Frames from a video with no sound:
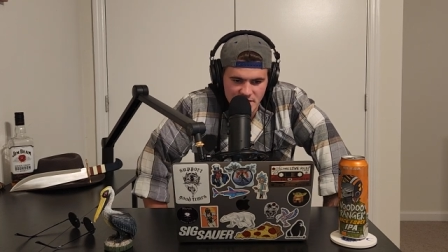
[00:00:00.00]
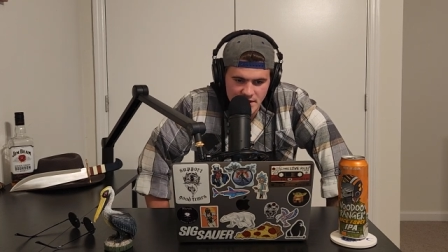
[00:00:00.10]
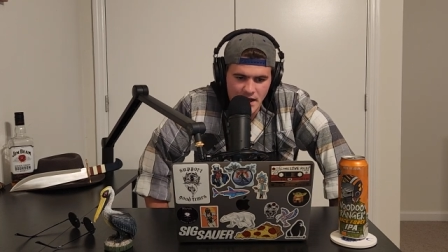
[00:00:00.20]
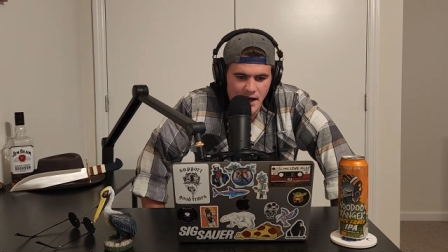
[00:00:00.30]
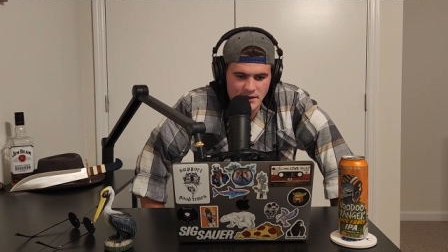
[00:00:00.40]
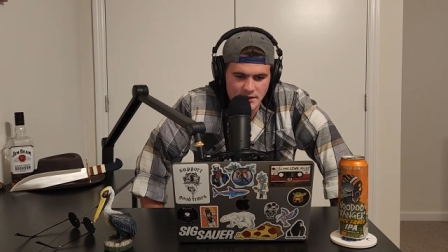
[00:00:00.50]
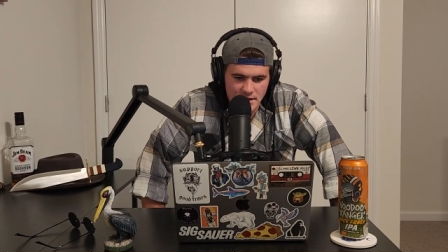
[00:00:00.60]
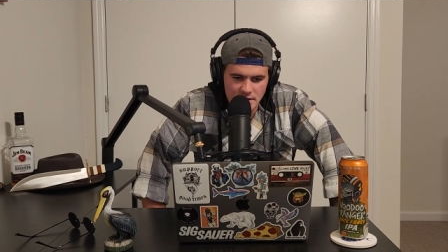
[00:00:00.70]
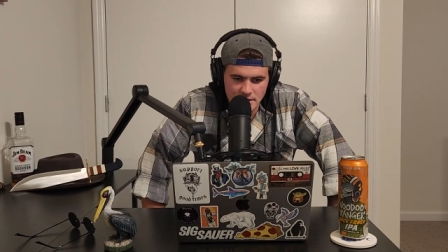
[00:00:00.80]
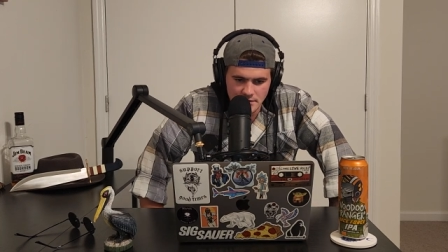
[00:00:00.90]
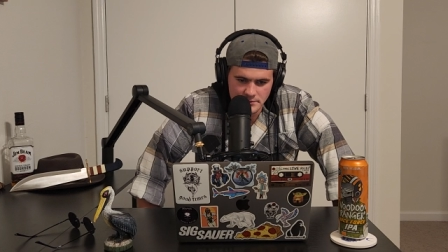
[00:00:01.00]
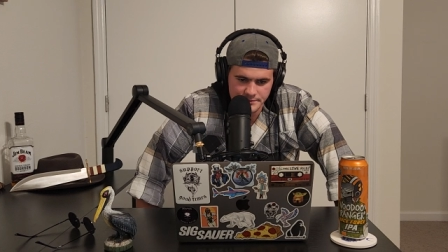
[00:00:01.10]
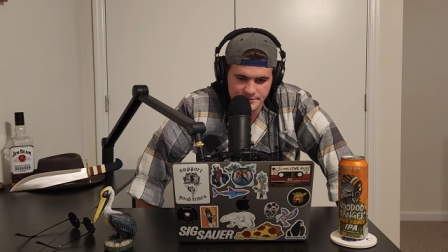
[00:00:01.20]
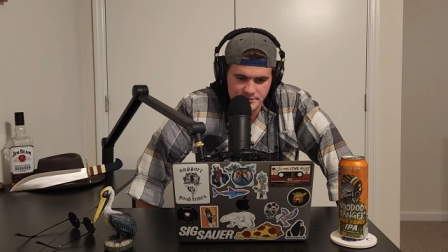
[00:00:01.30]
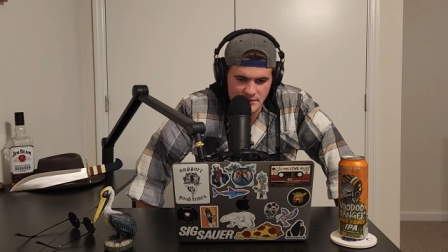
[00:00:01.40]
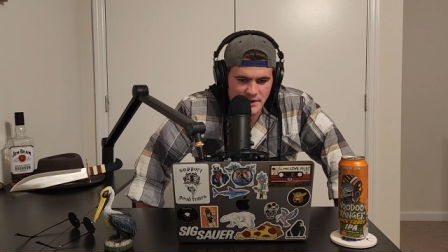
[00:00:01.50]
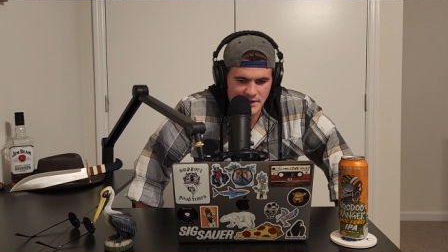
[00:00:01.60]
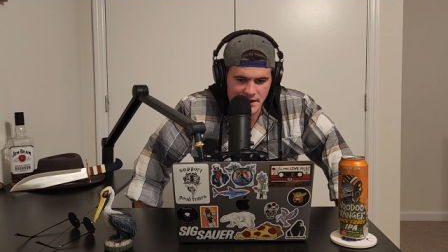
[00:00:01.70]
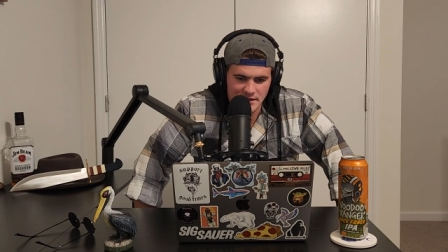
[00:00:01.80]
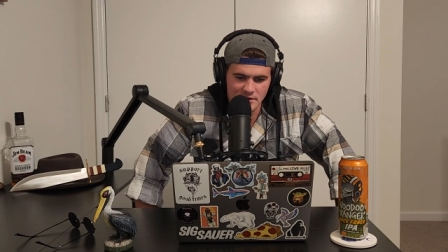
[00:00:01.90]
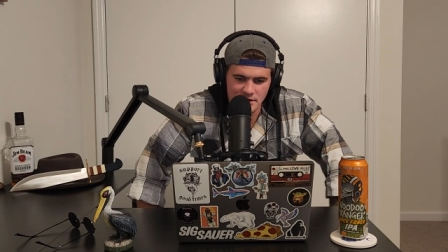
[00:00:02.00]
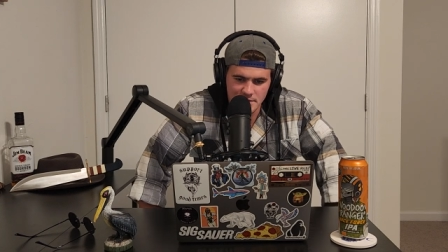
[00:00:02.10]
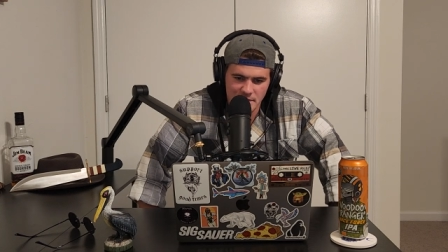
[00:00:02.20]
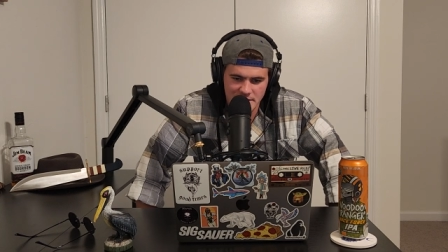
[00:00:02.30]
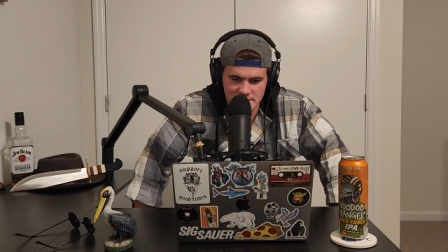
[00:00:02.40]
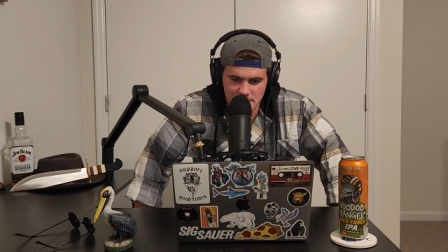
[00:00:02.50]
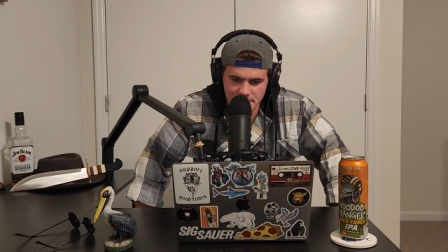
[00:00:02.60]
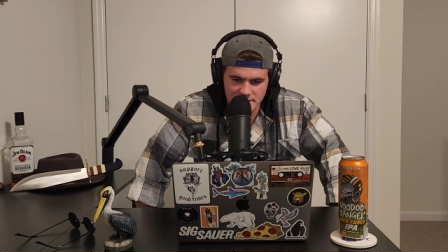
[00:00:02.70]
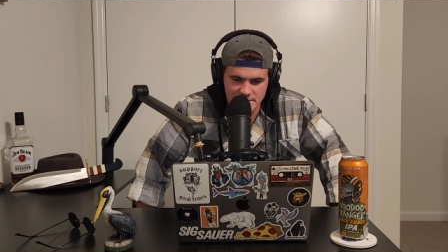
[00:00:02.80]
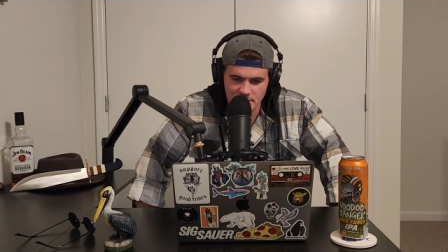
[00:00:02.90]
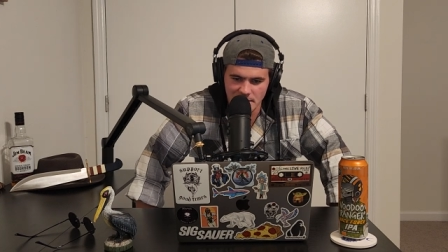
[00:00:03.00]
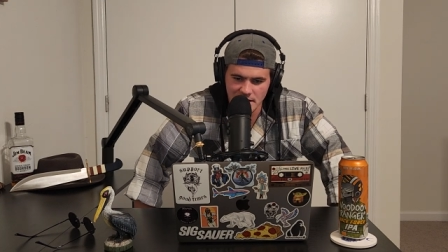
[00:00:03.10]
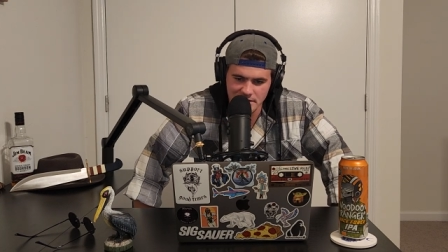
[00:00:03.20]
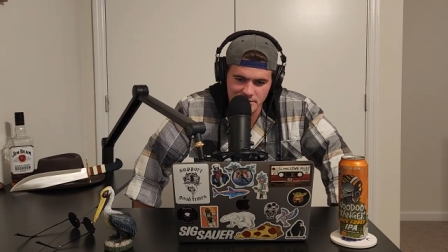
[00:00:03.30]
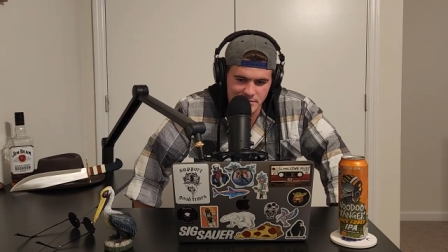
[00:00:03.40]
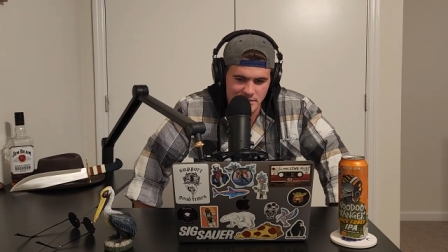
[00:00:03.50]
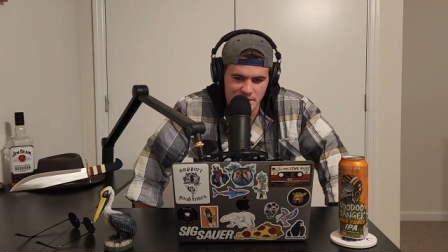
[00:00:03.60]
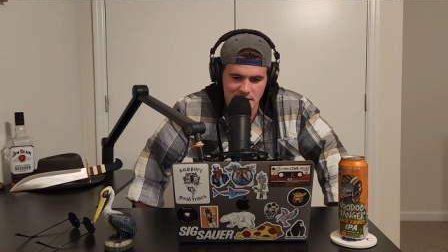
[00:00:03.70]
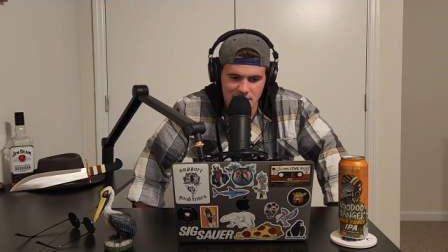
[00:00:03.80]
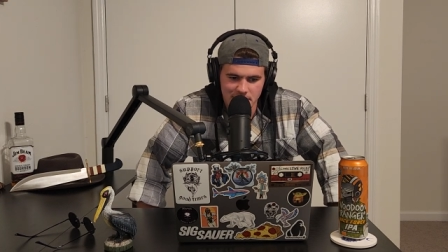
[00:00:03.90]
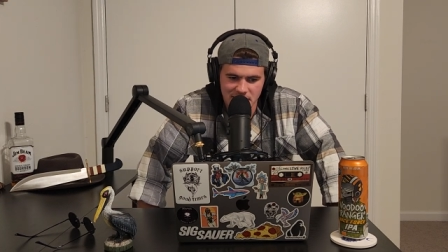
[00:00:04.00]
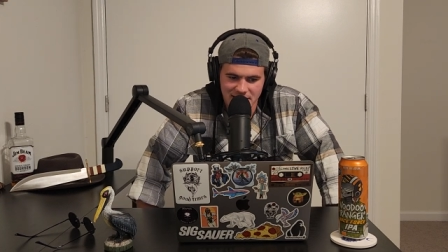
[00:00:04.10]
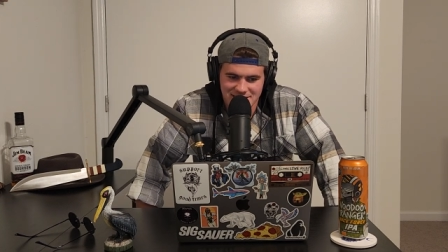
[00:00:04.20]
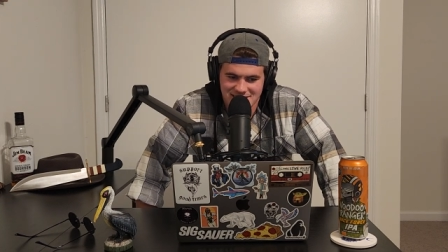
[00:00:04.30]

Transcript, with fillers: I look at you and I can only imagine how blissful my life will be waking up next to